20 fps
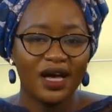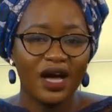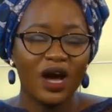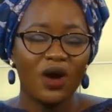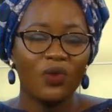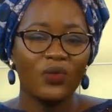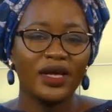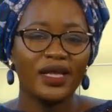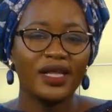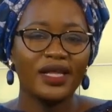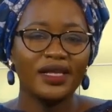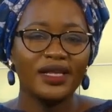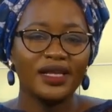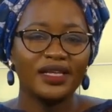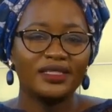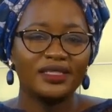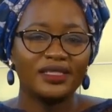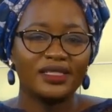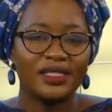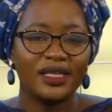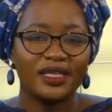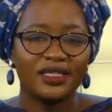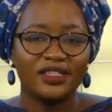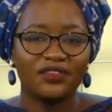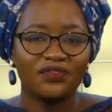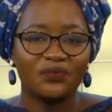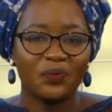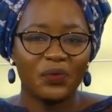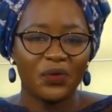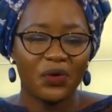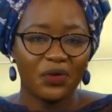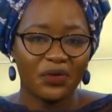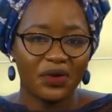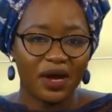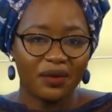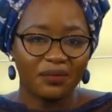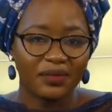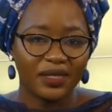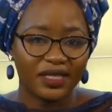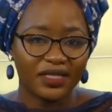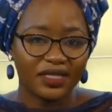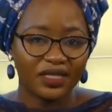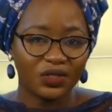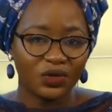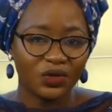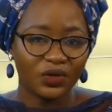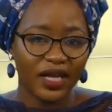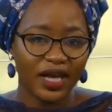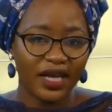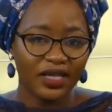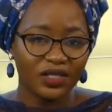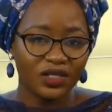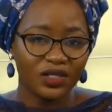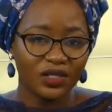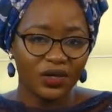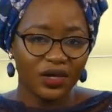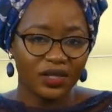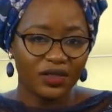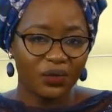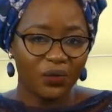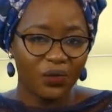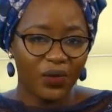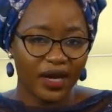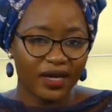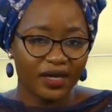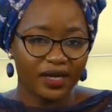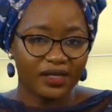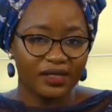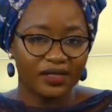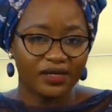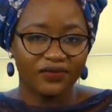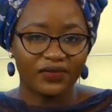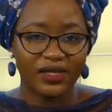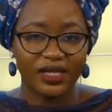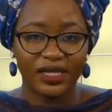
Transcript: a weekly legislative program that educates you on the workings of the